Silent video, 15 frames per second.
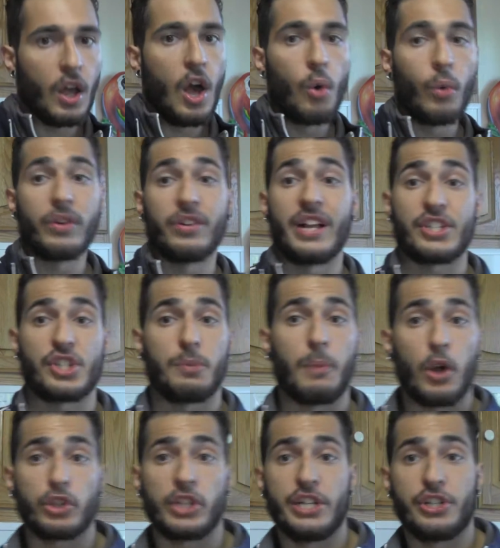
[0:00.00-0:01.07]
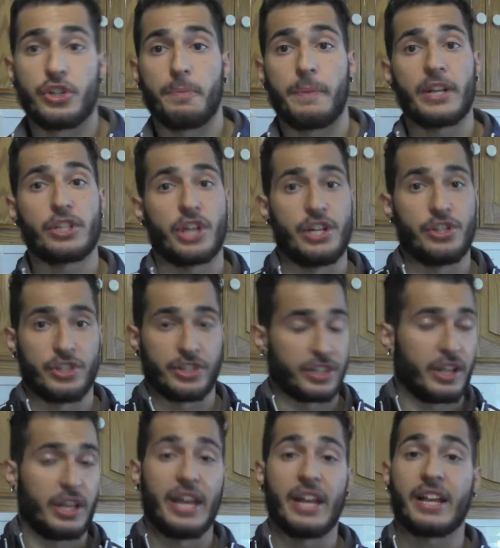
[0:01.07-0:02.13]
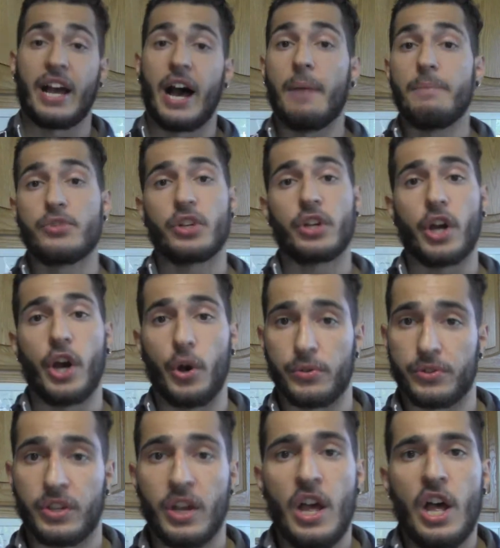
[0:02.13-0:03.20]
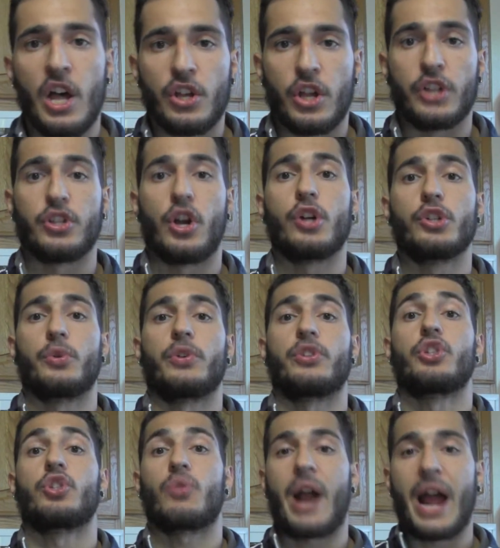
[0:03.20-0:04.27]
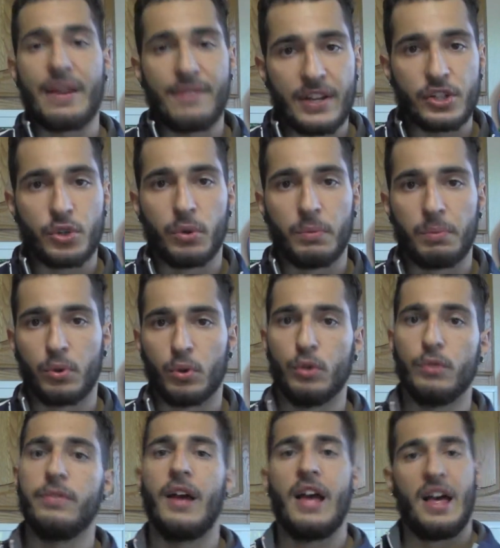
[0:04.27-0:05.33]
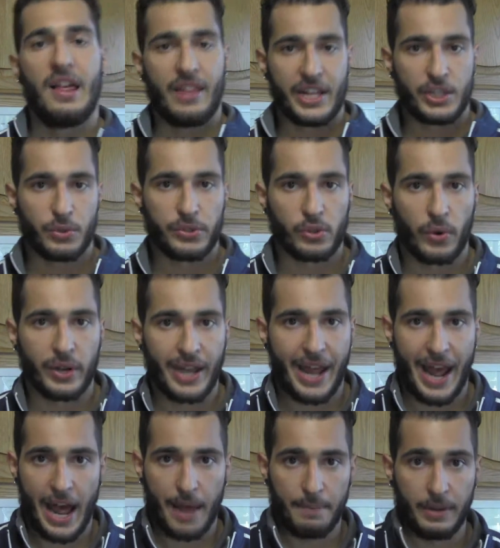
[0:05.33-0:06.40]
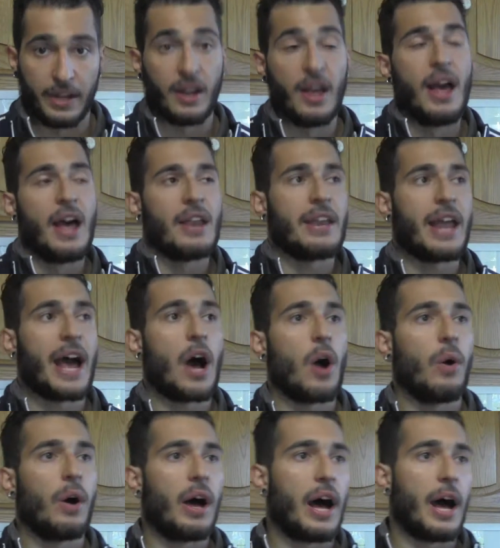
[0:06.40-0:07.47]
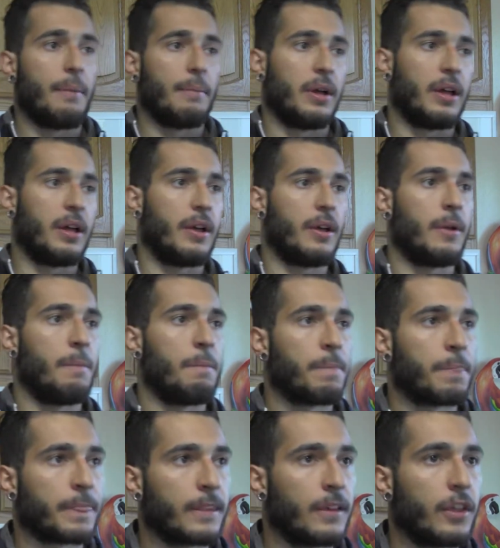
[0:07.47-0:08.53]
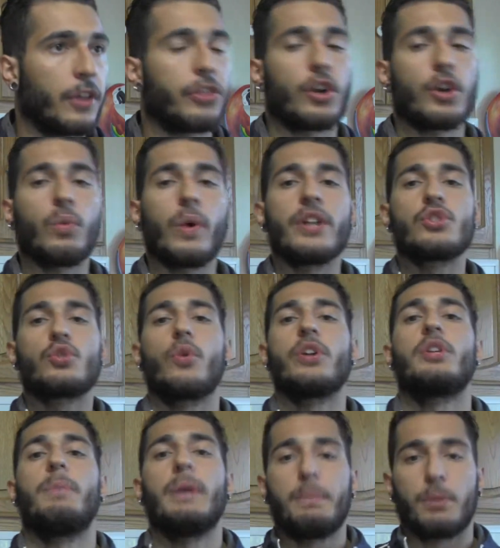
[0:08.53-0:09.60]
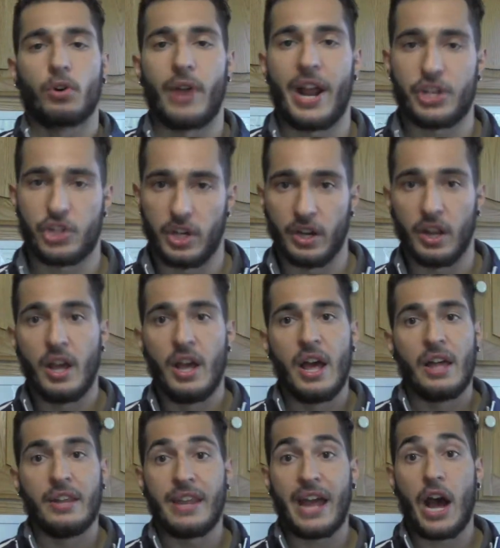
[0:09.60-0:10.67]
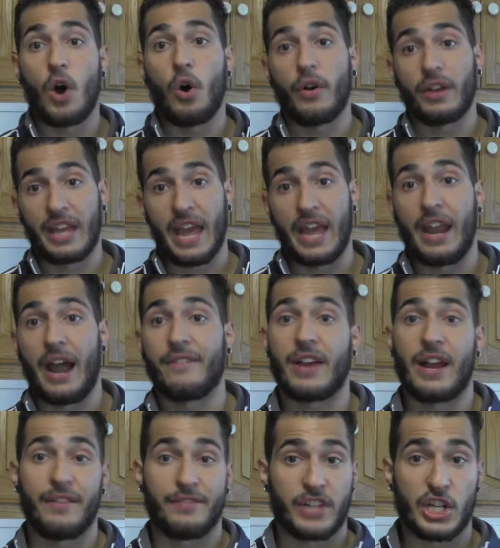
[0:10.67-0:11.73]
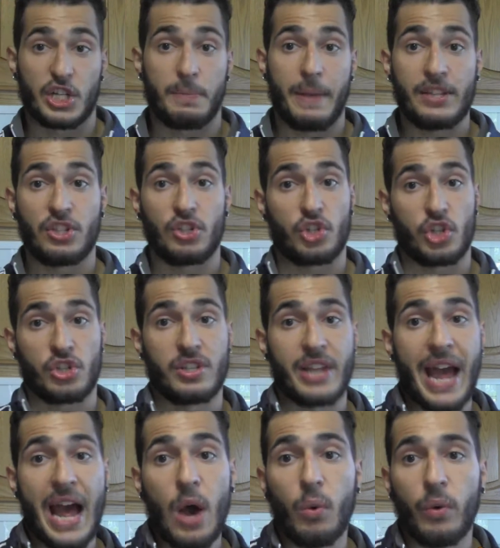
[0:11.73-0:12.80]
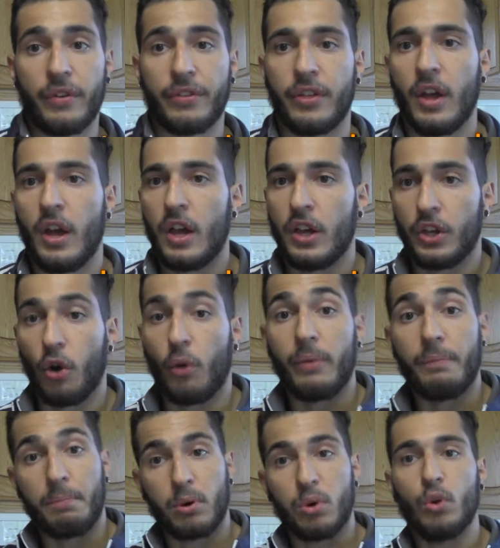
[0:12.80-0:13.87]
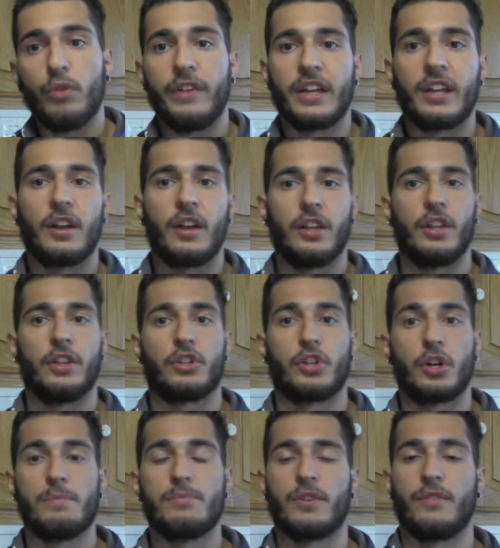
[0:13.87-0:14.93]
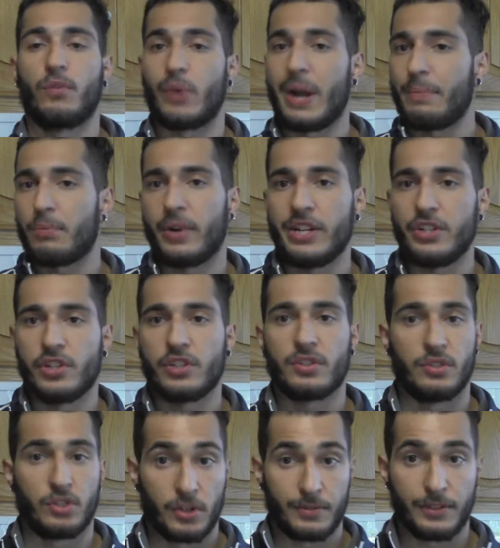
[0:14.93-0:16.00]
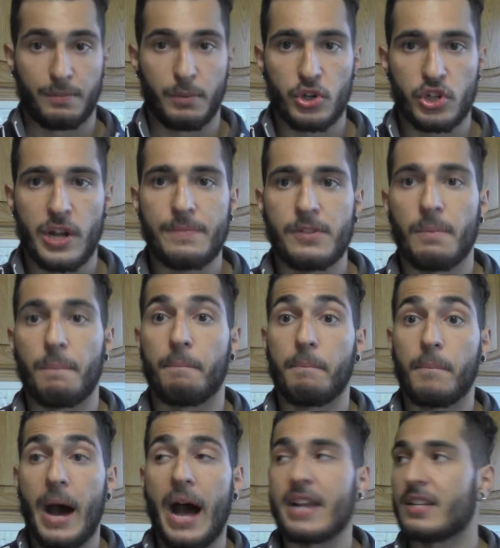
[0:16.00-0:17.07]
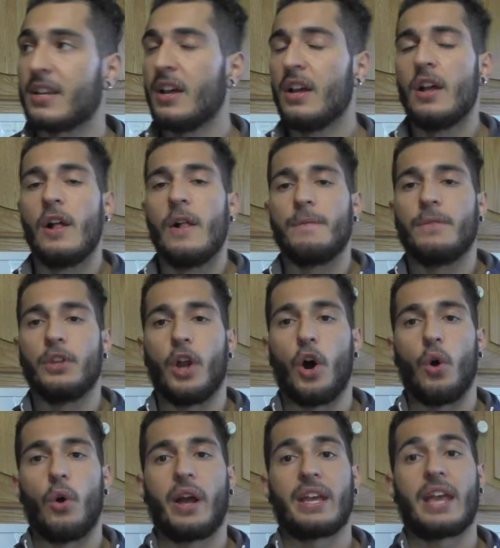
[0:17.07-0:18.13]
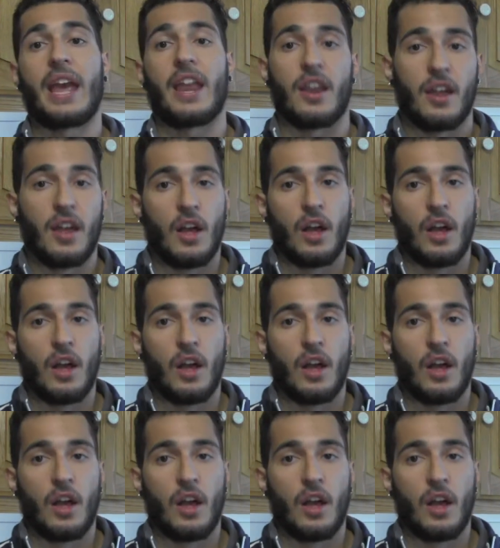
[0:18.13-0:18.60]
Whether that's small changes or big changes, it comes and goes. As long as we're striving to improve, that's what's going to happen. Now, the third one is going to be progression. Now, again, I've kind of touched bases just now with, improving in the terms of rep ranges, in terms of push-ups, but, again,